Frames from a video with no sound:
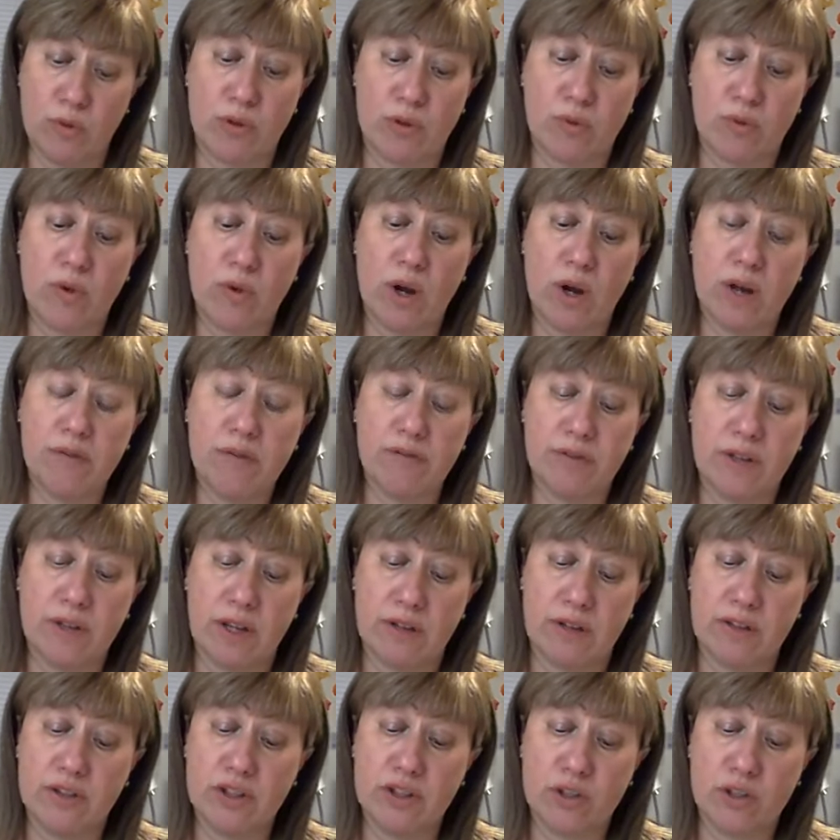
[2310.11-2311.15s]
with
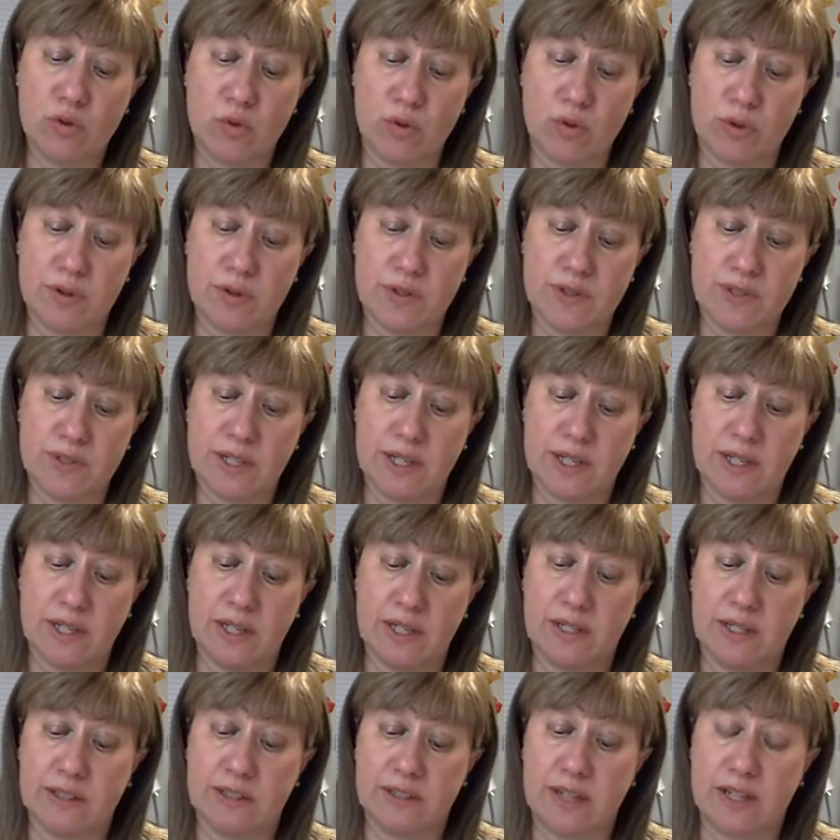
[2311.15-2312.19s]
rough leather cords
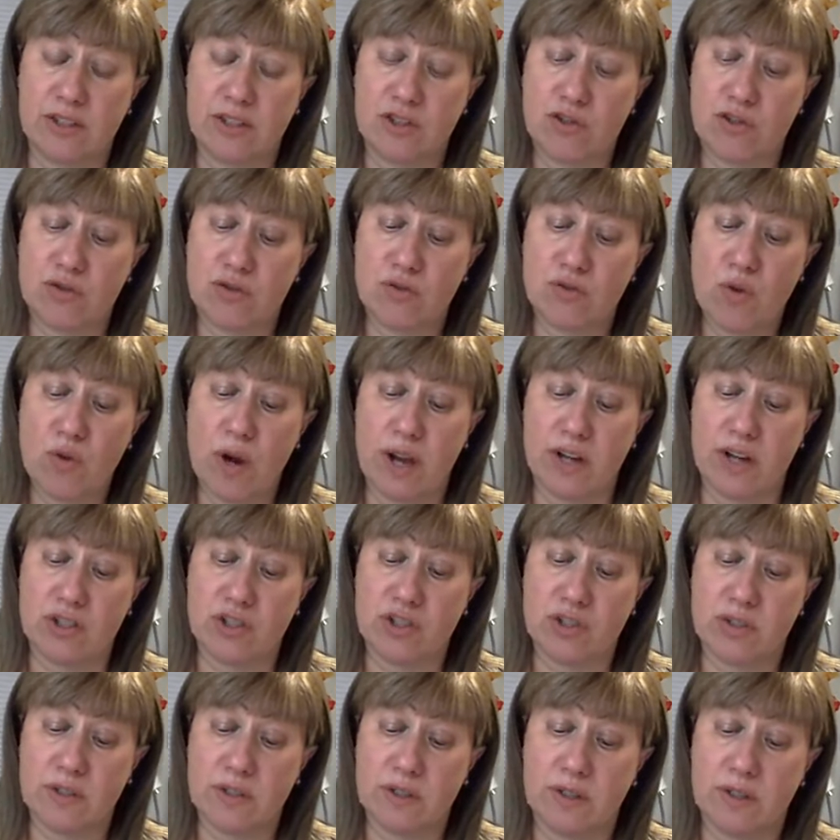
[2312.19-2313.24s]
that
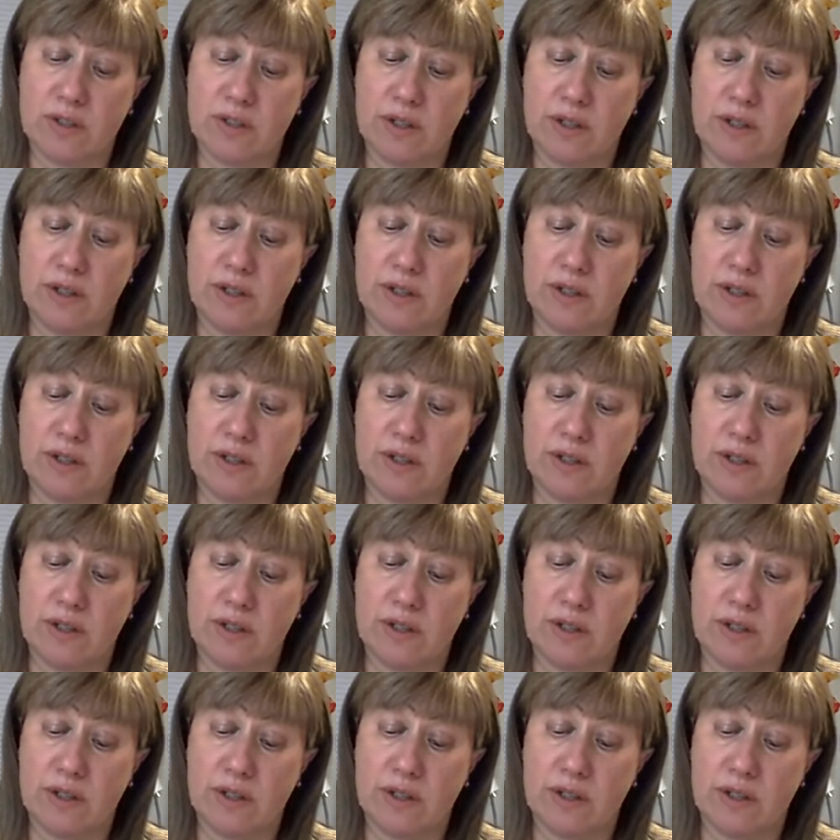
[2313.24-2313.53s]
stretched